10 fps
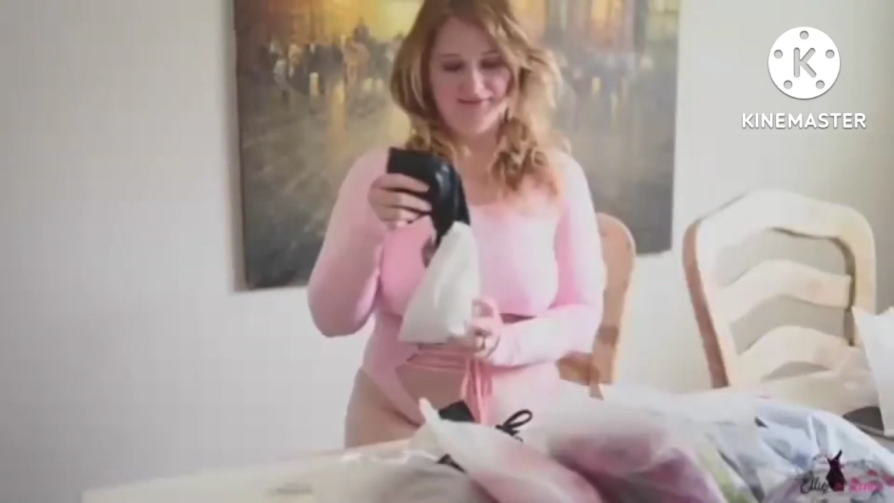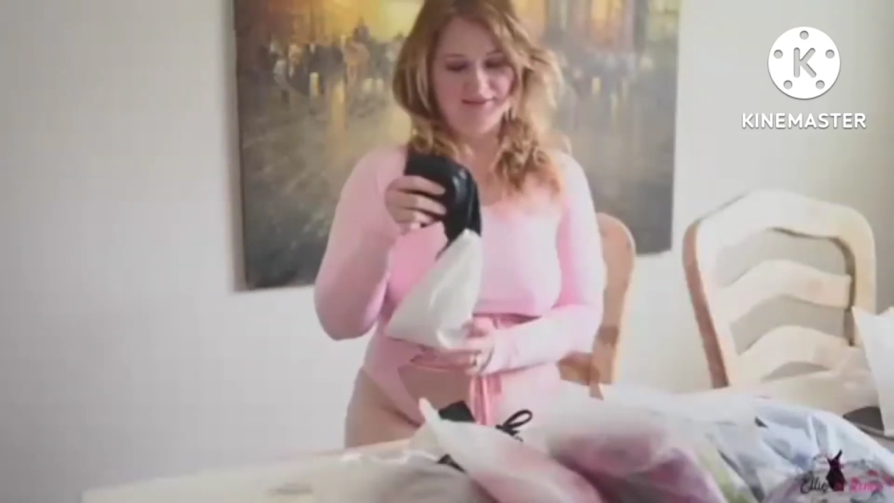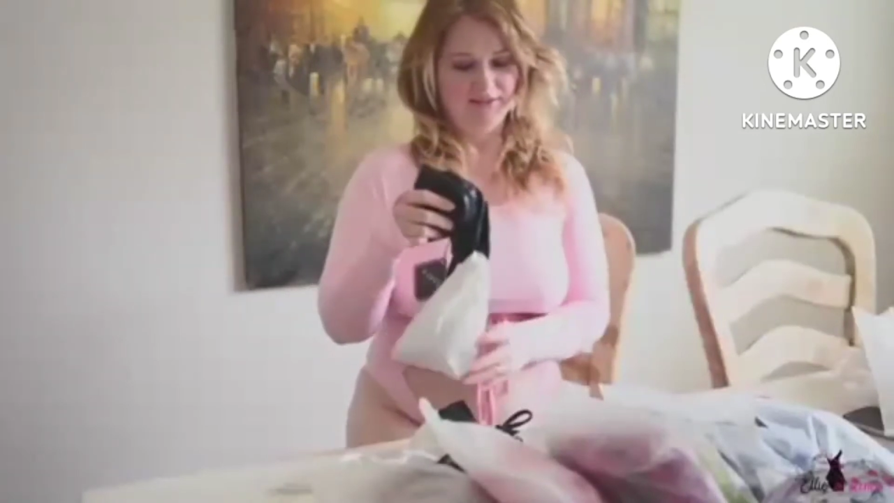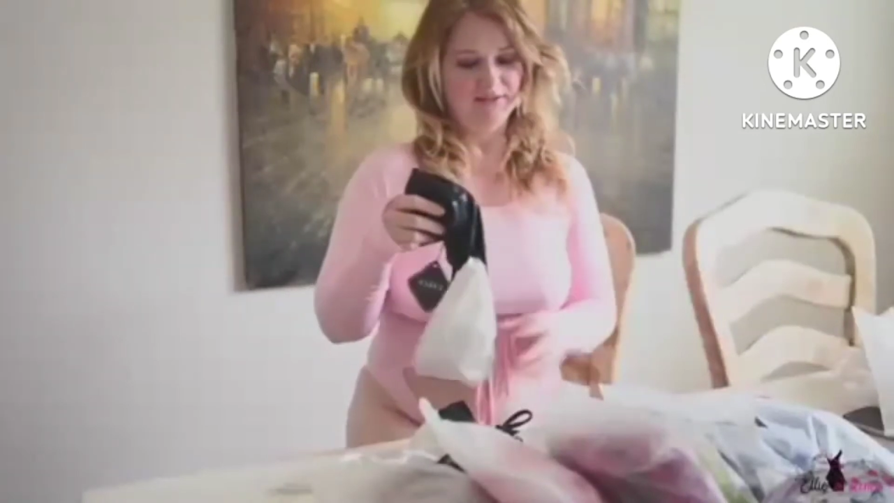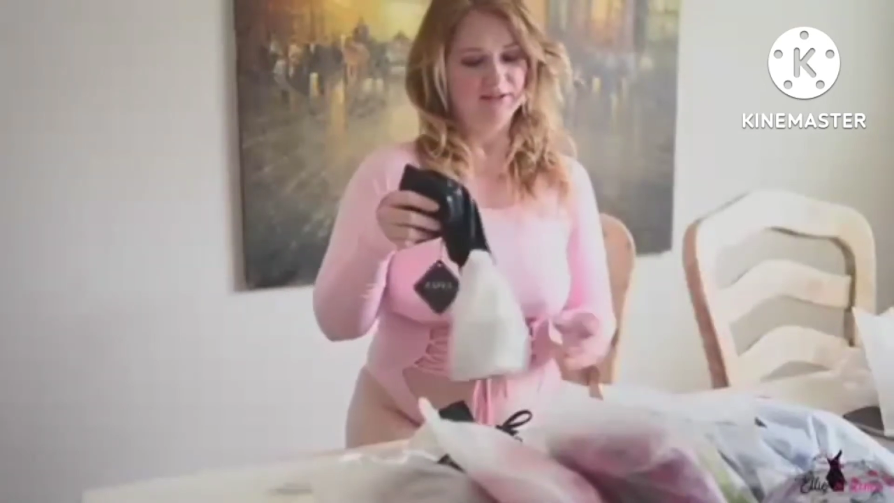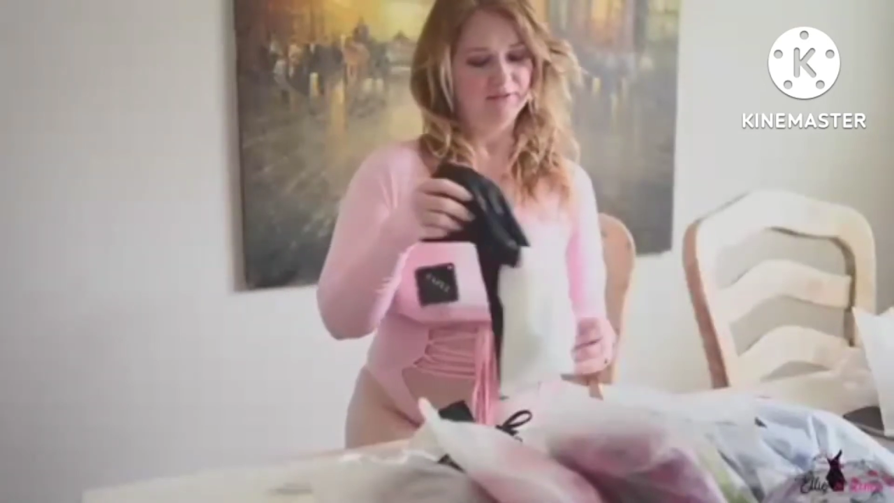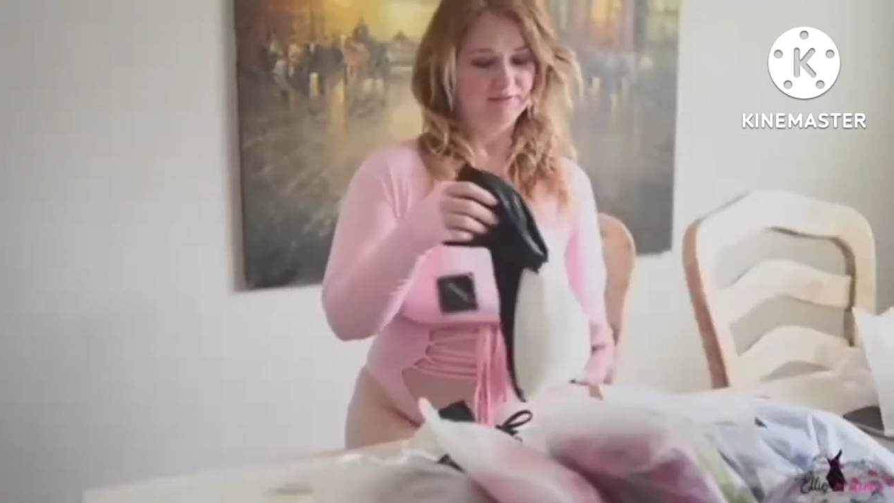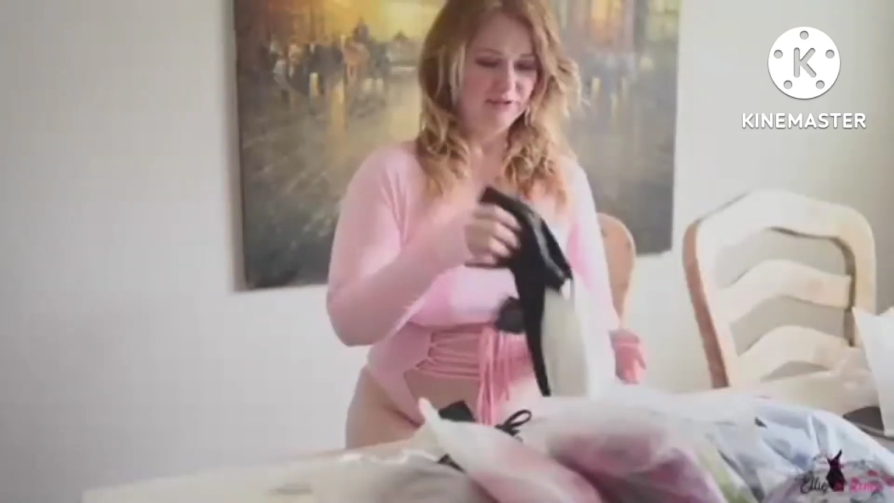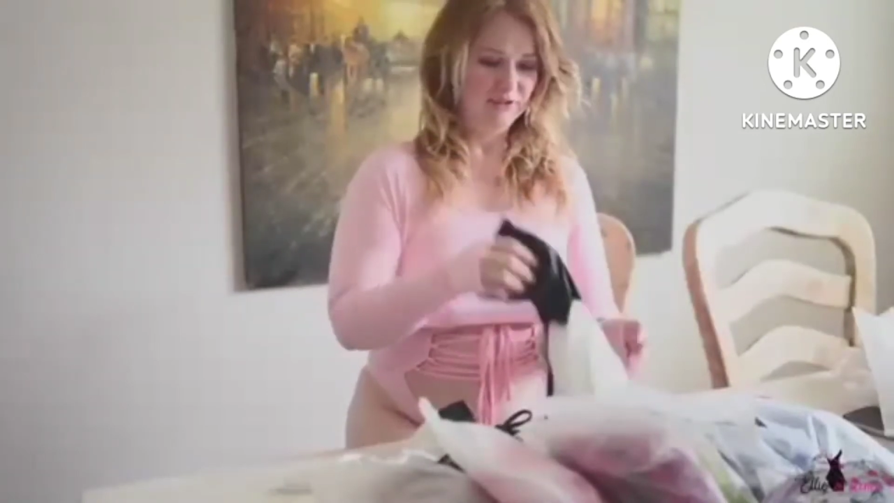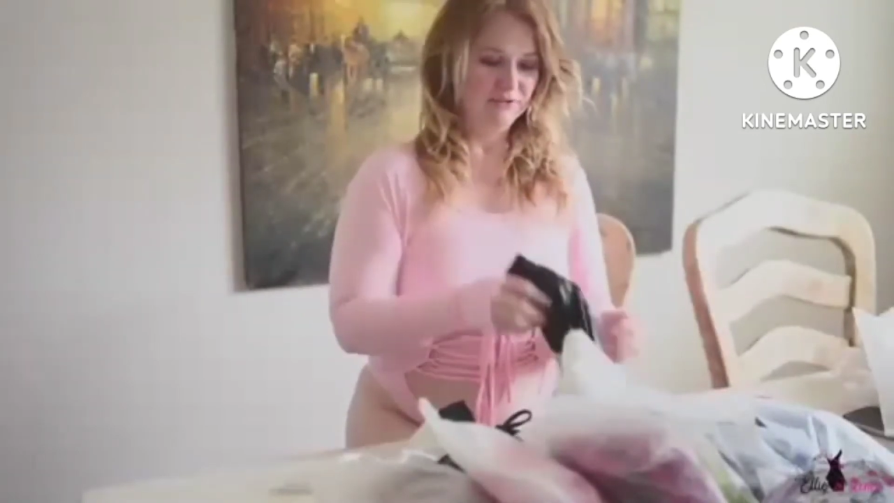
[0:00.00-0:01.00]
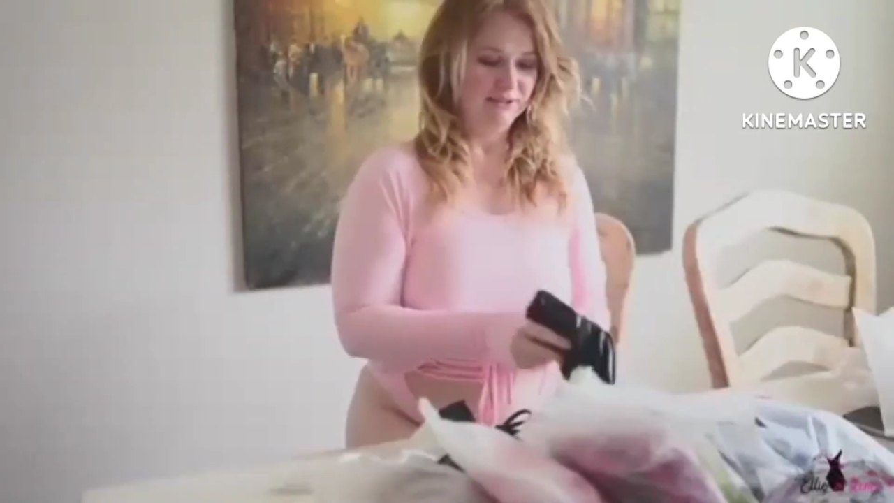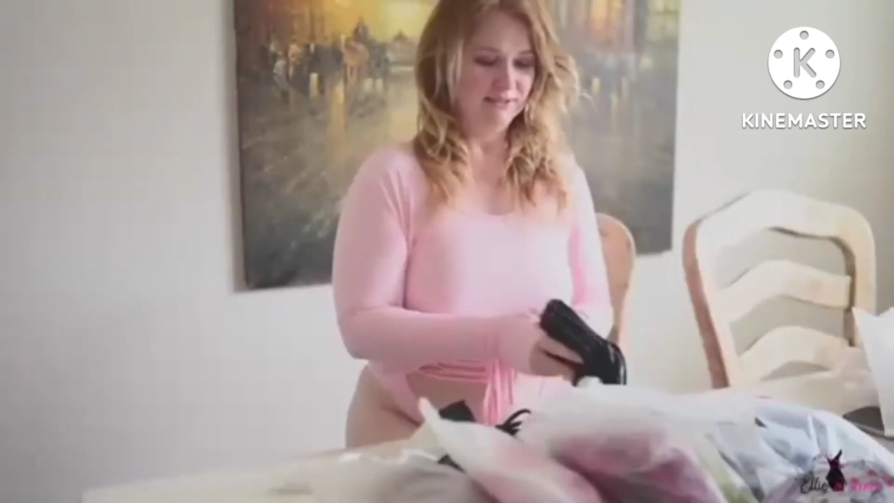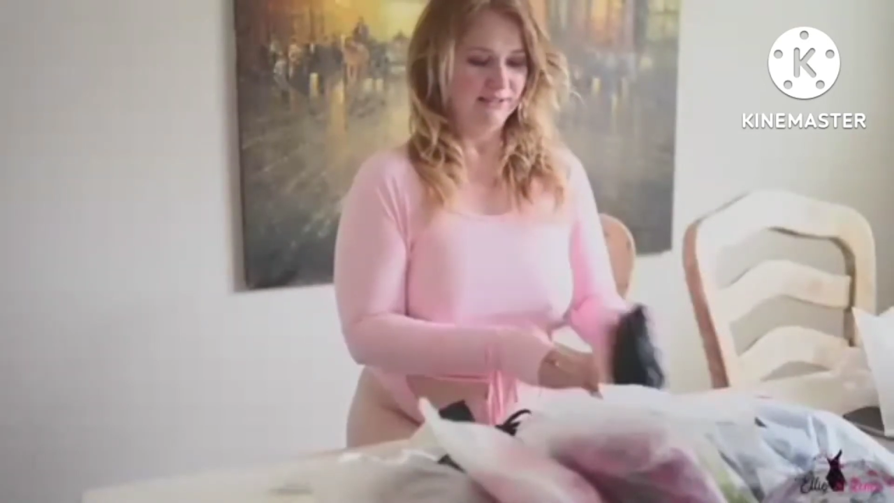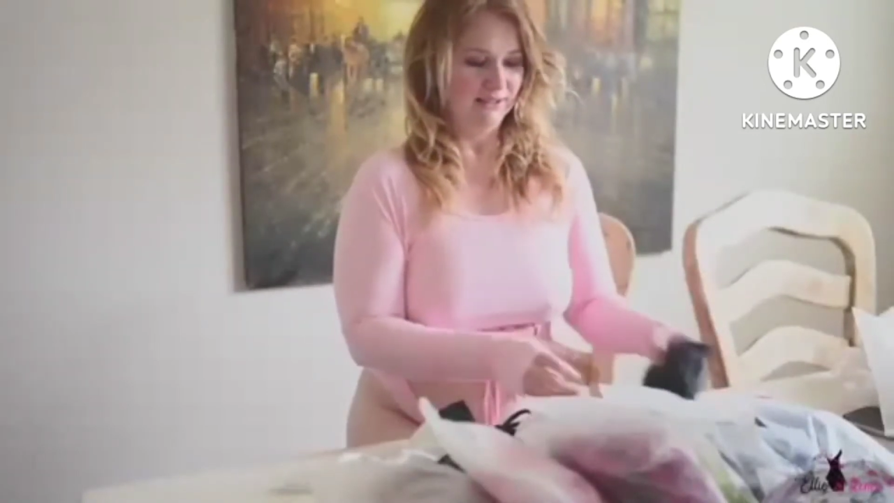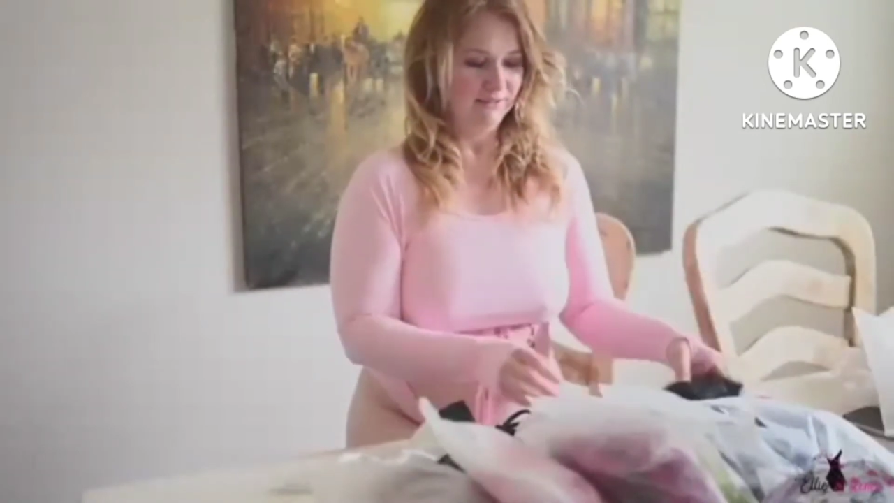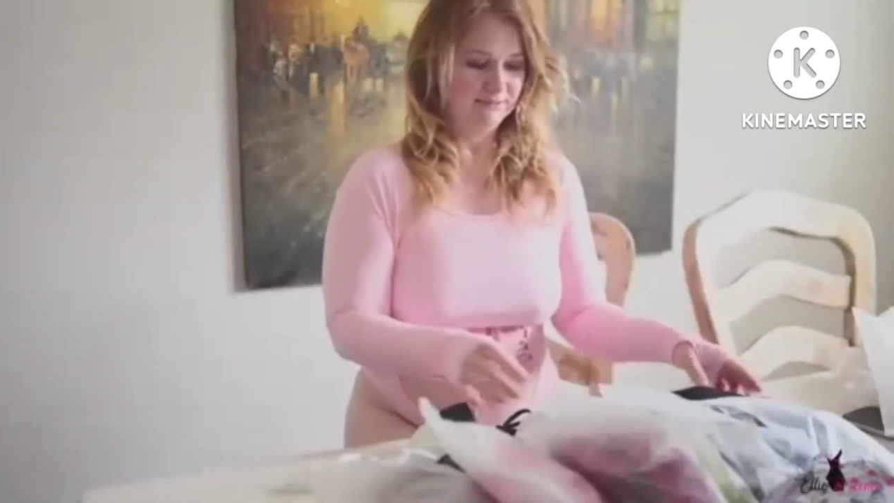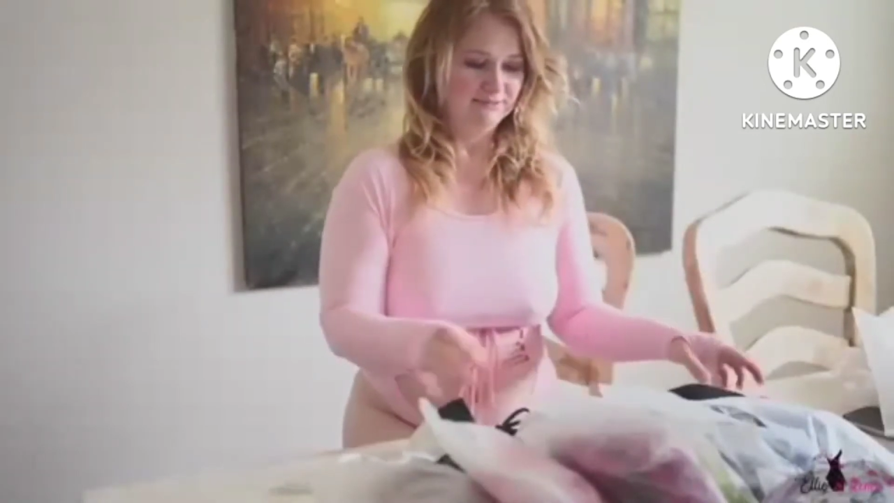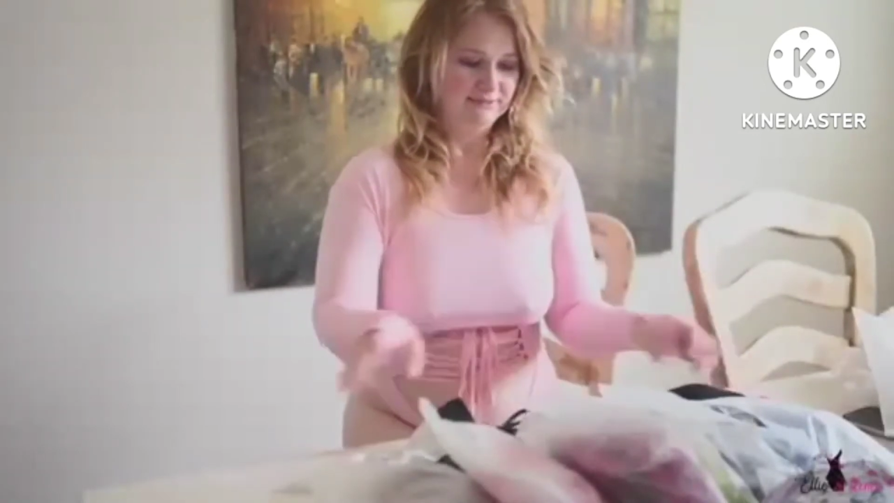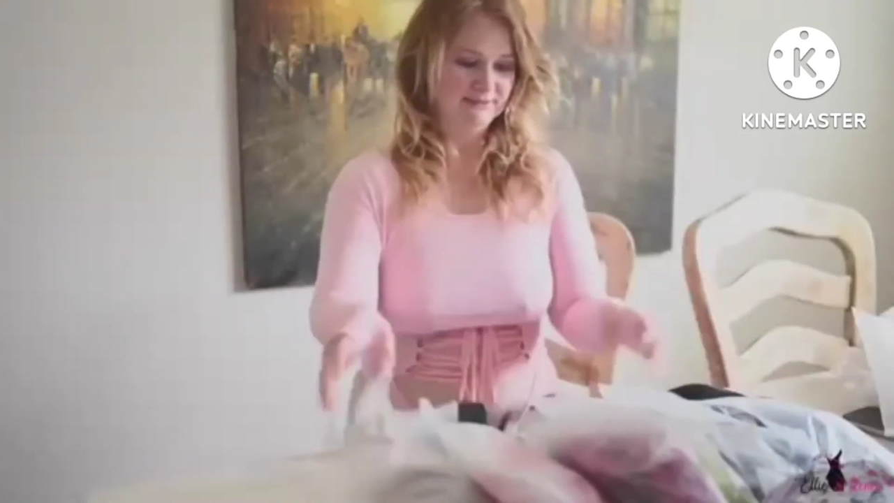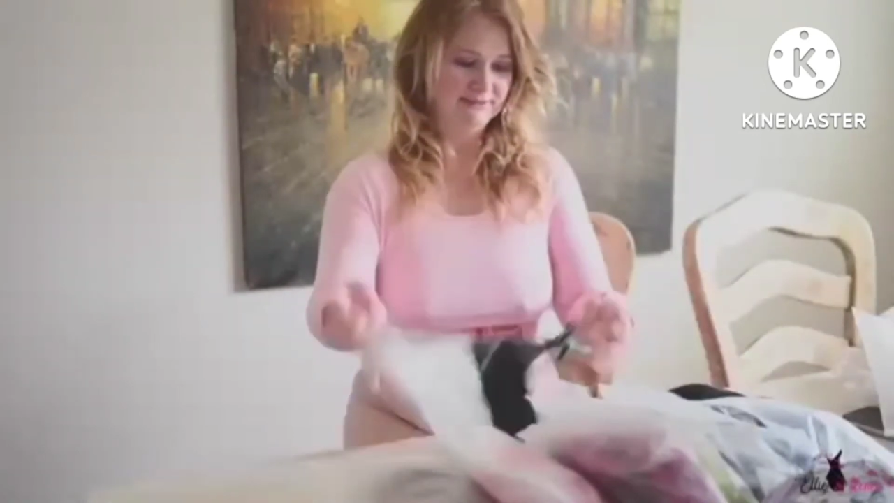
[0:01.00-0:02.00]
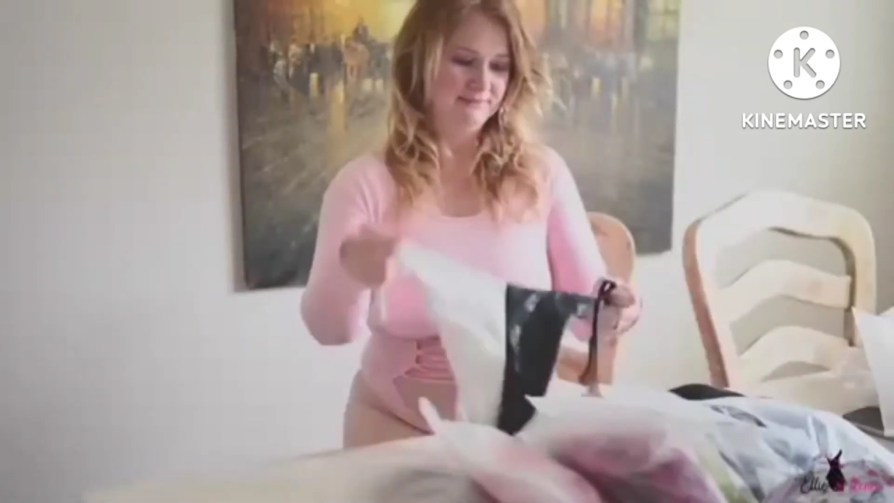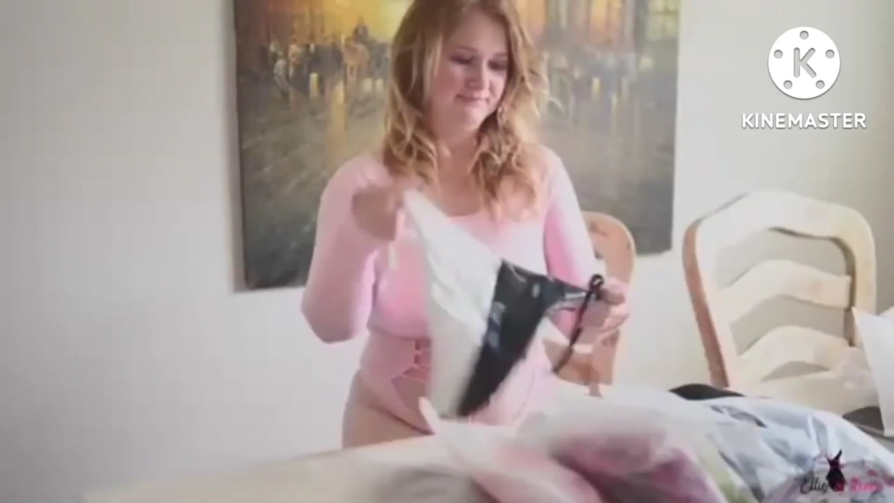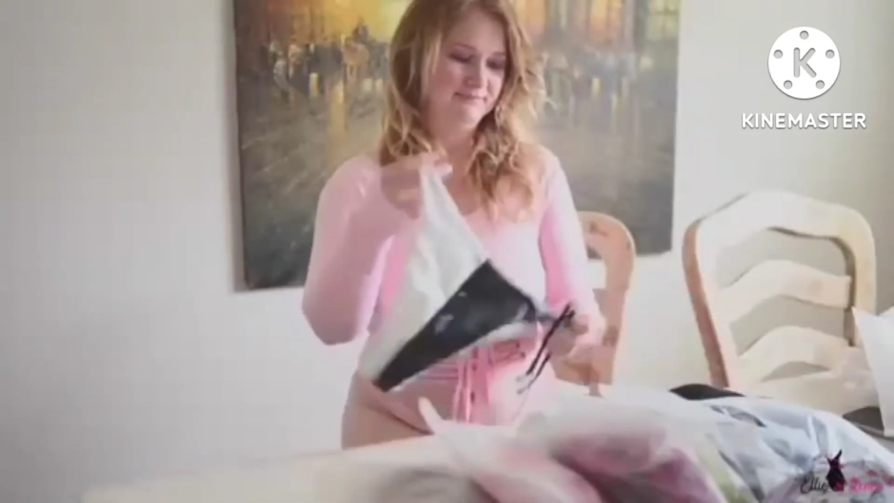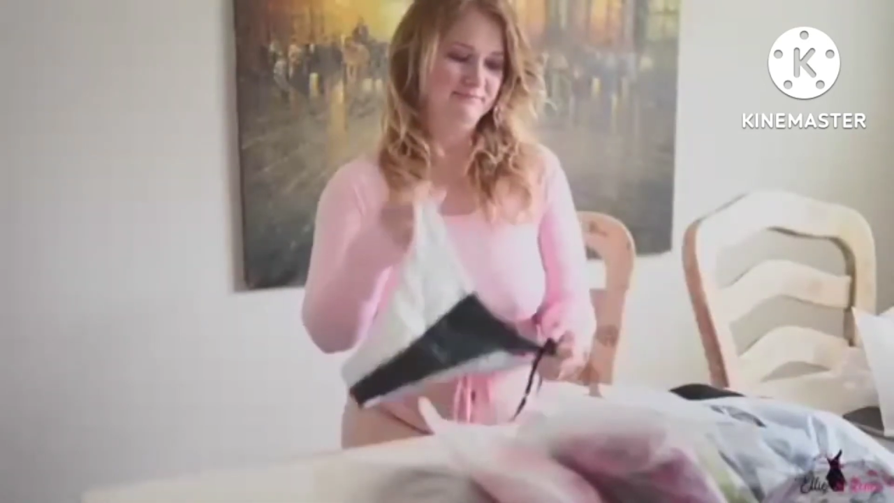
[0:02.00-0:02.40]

And then this really